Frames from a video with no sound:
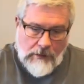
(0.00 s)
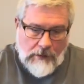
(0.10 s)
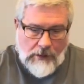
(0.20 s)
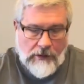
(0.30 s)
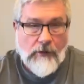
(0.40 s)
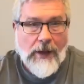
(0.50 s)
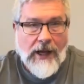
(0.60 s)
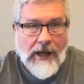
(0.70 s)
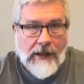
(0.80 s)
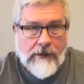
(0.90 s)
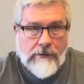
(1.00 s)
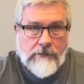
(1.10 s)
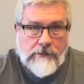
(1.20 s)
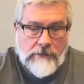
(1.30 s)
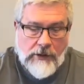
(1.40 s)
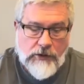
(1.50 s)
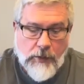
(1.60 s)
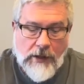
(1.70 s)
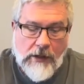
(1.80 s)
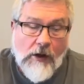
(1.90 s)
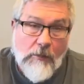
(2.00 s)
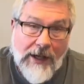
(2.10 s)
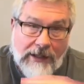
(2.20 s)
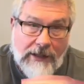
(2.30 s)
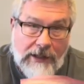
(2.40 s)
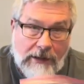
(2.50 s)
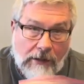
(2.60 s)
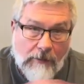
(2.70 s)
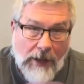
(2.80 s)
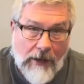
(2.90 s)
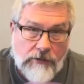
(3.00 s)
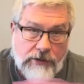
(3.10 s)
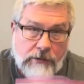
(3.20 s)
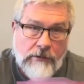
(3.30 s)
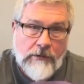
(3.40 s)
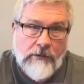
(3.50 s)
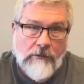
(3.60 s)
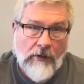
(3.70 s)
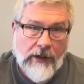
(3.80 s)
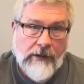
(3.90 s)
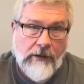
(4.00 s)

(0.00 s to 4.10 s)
in the bag is what I call my ghee dump pouch, right?